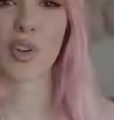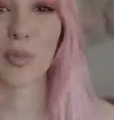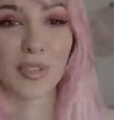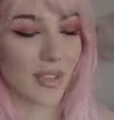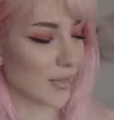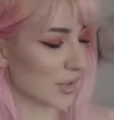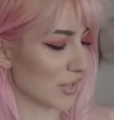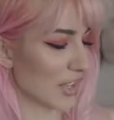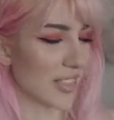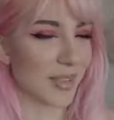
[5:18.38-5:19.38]
one of my
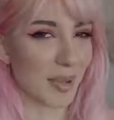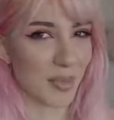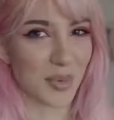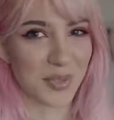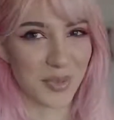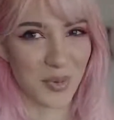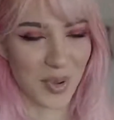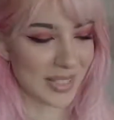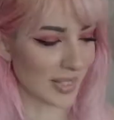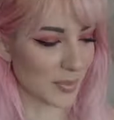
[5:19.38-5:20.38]
favorites and I think my most
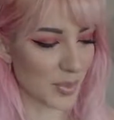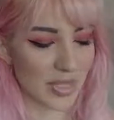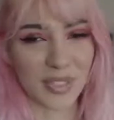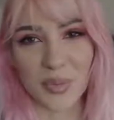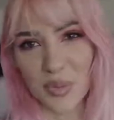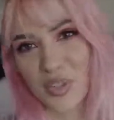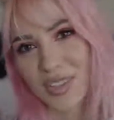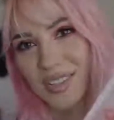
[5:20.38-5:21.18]
requested print, which